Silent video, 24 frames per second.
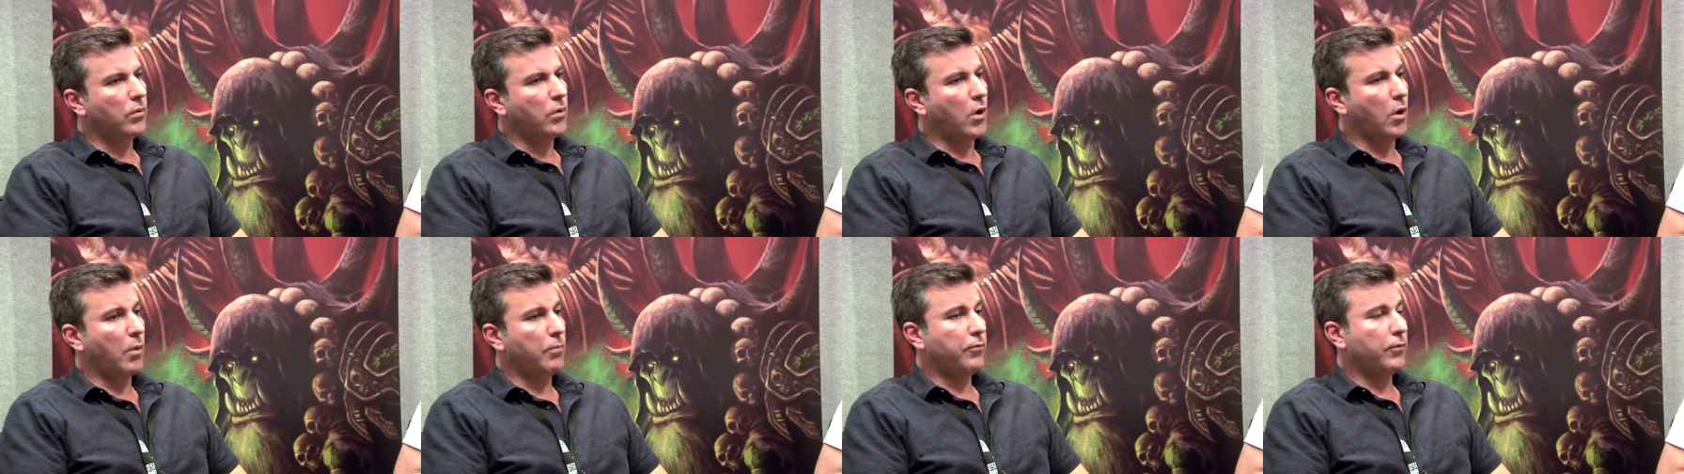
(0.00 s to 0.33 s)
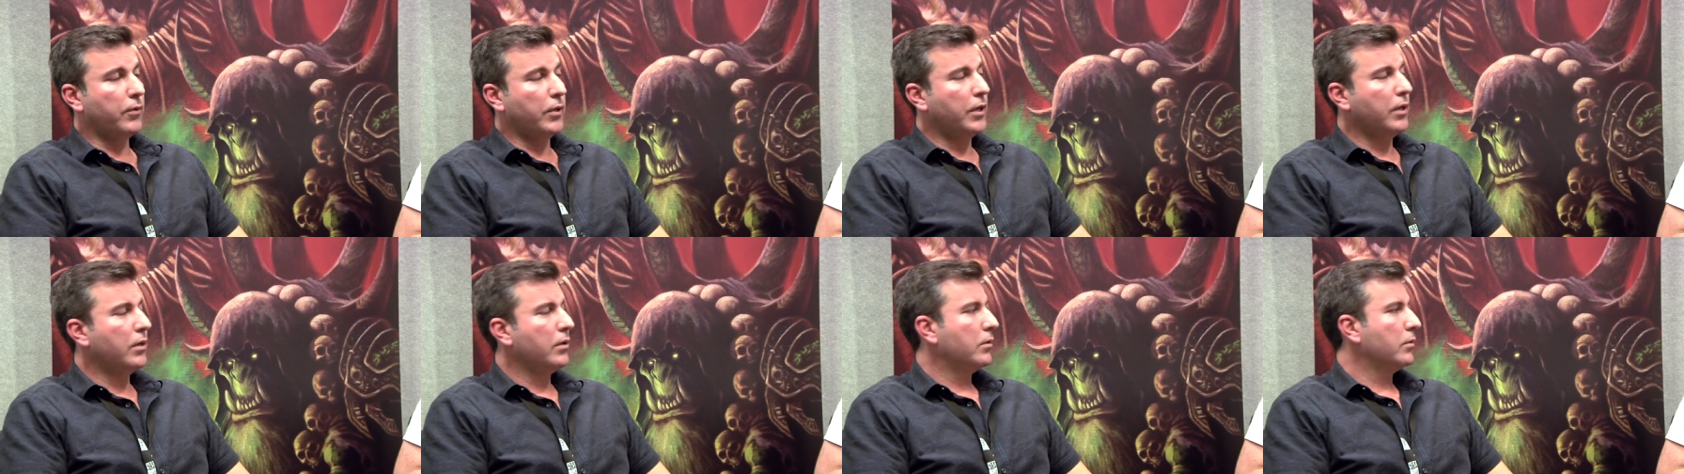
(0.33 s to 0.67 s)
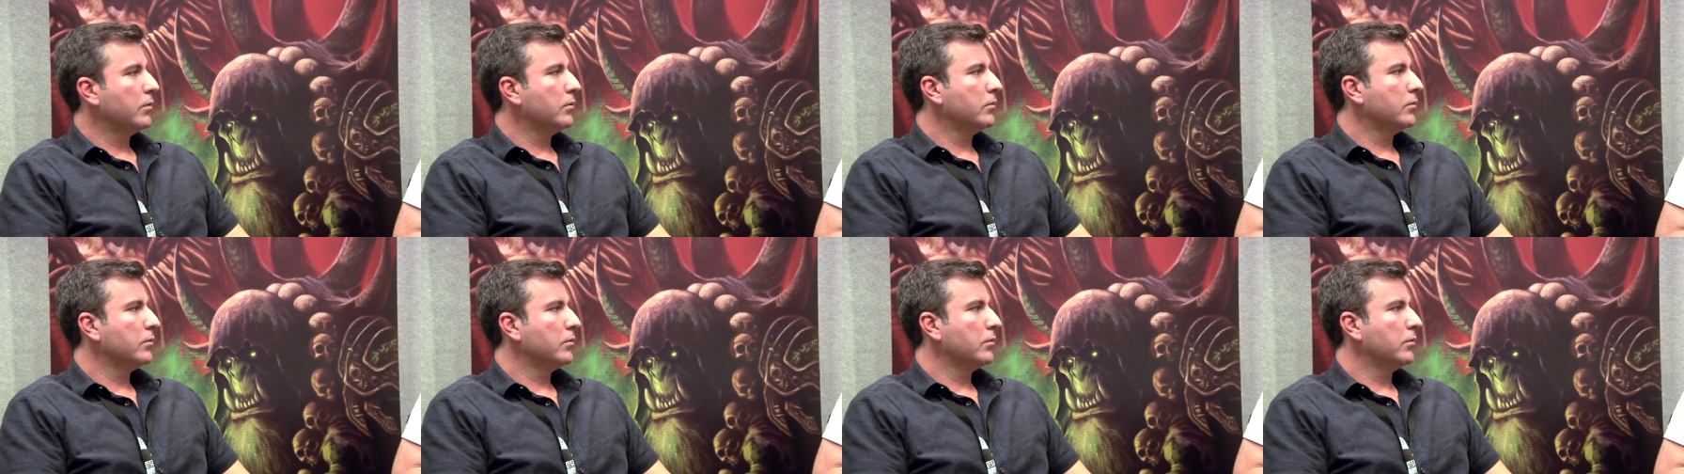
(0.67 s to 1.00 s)
hopefully,
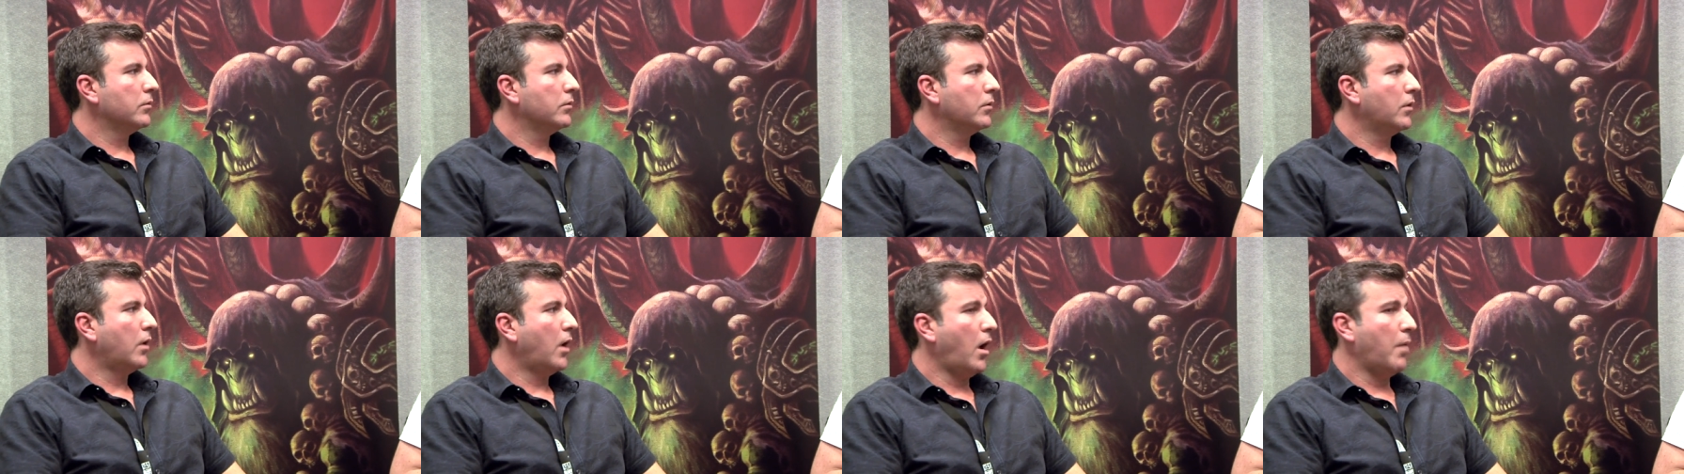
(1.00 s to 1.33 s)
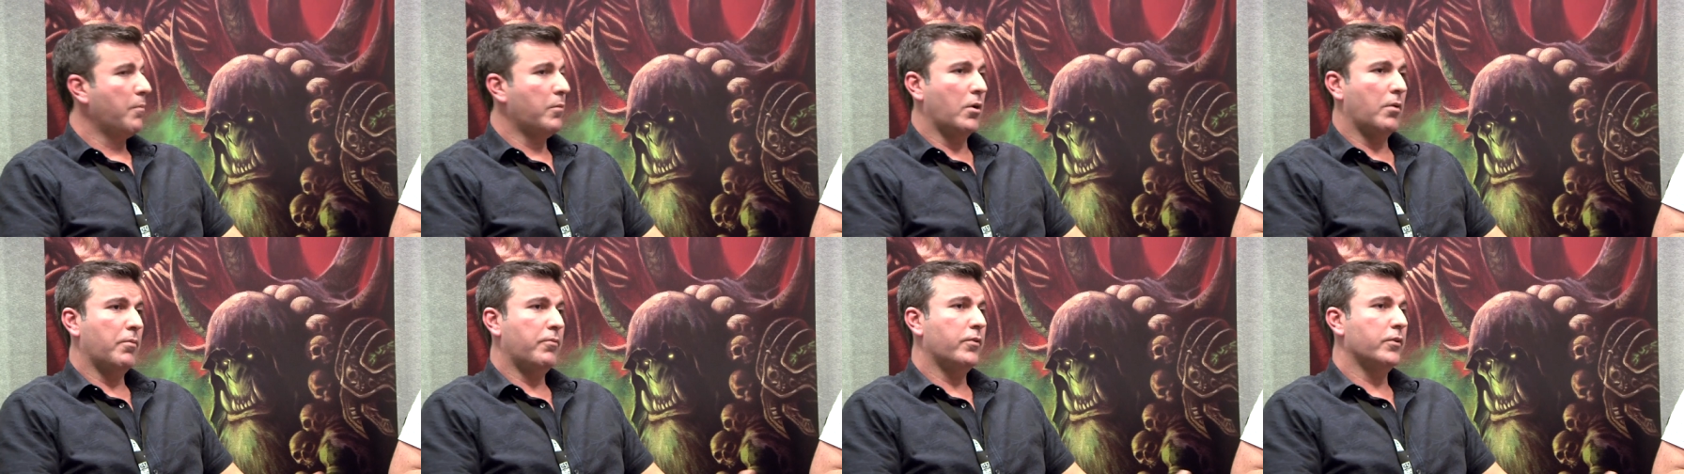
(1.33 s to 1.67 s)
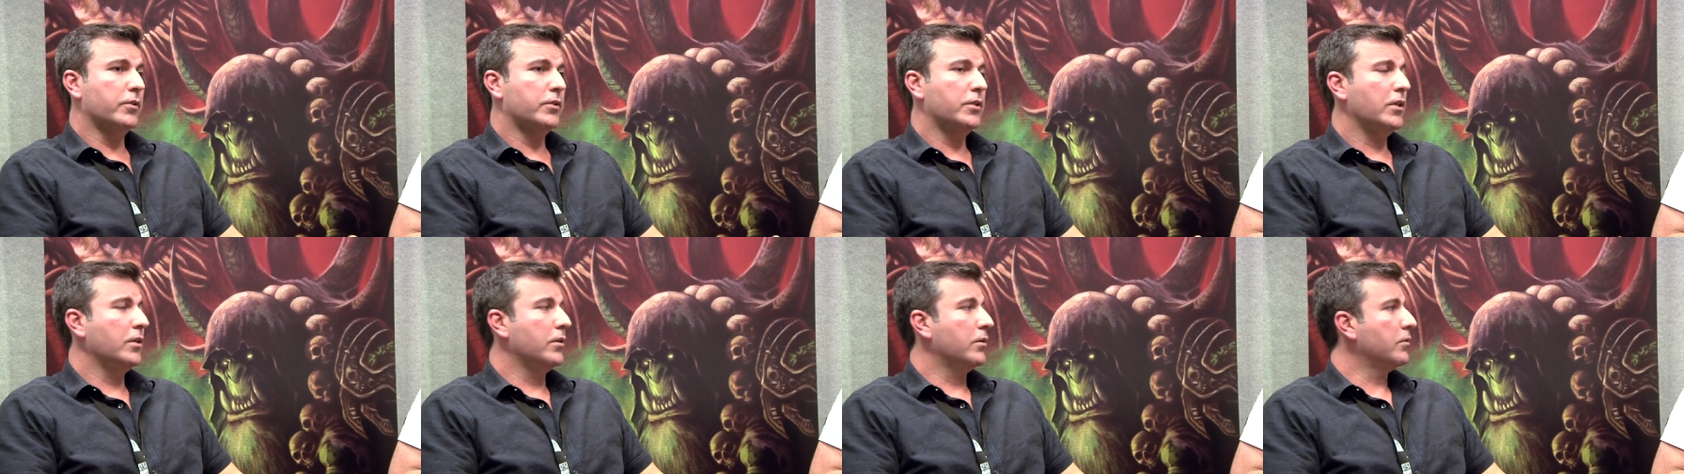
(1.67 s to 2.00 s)
I'm
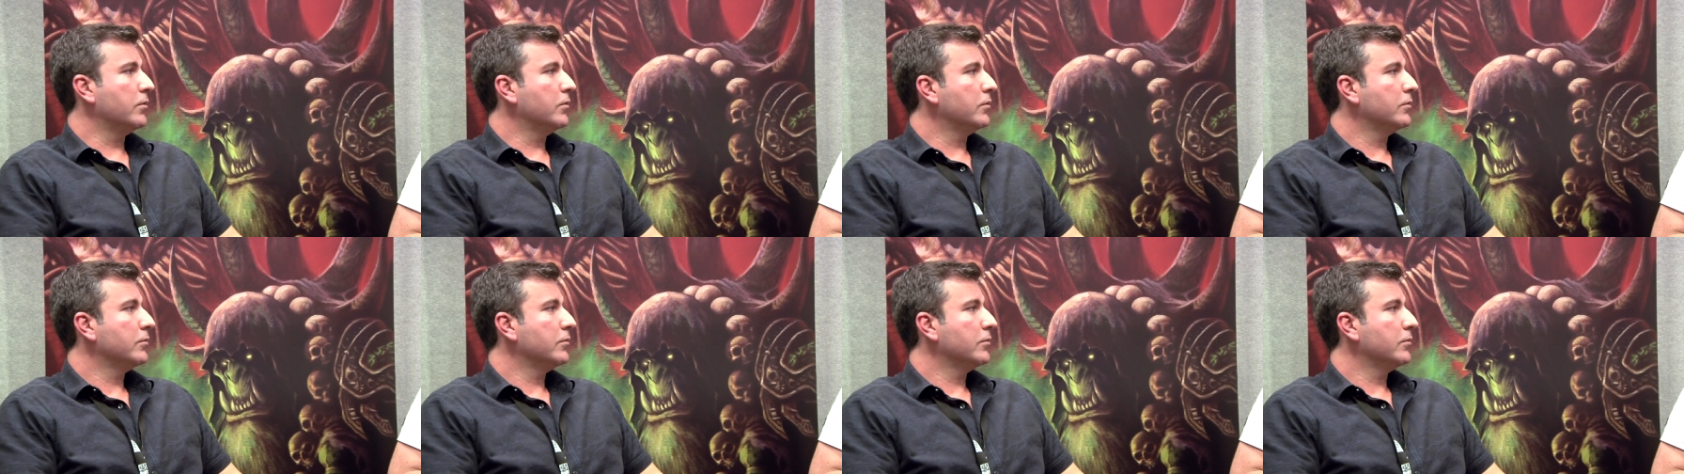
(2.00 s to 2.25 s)
hopeful too,